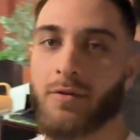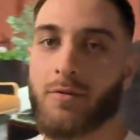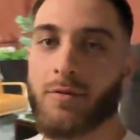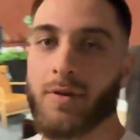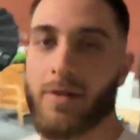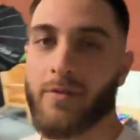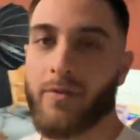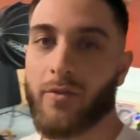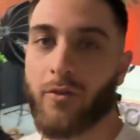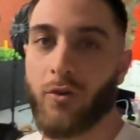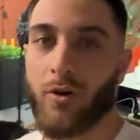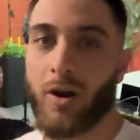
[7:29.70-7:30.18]
We
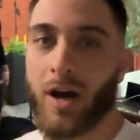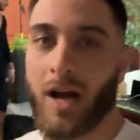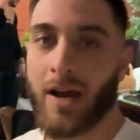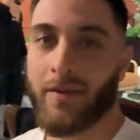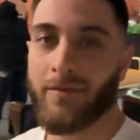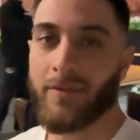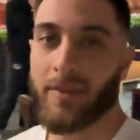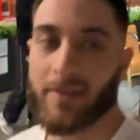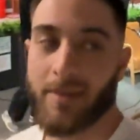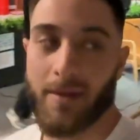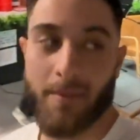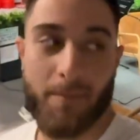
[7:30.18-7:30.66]
have
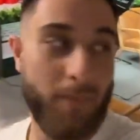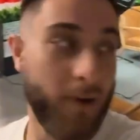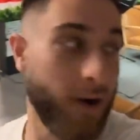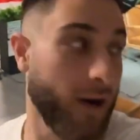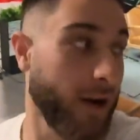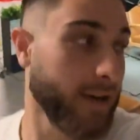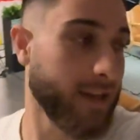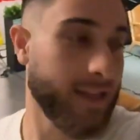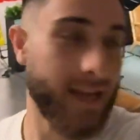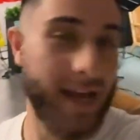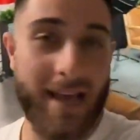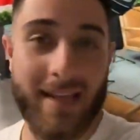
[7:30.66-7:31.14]
arrived at the
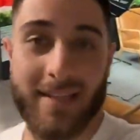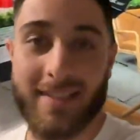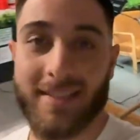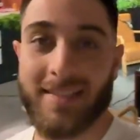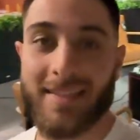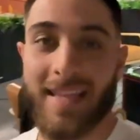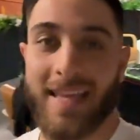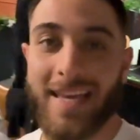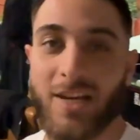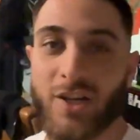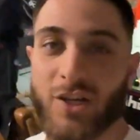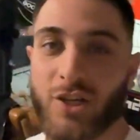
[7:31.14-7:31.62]
podcast
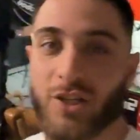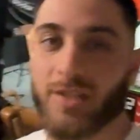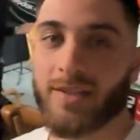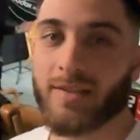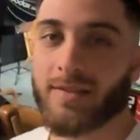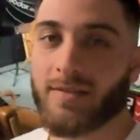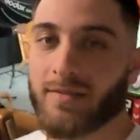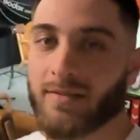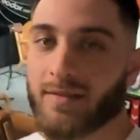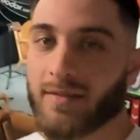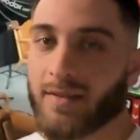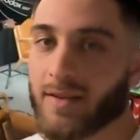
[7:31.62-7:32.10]

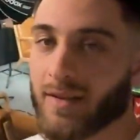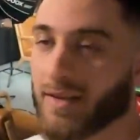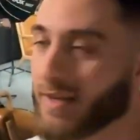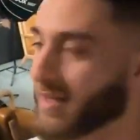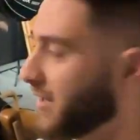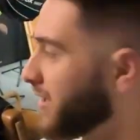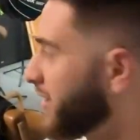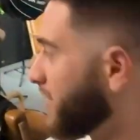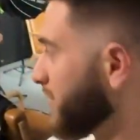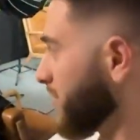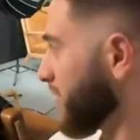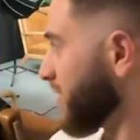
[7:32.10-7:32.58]
station.
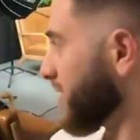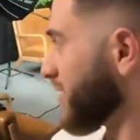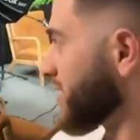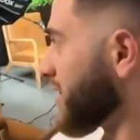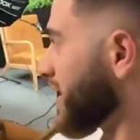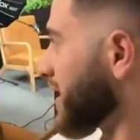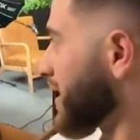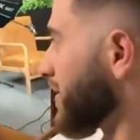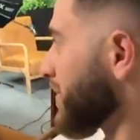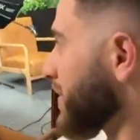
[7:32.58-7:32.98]
We're setting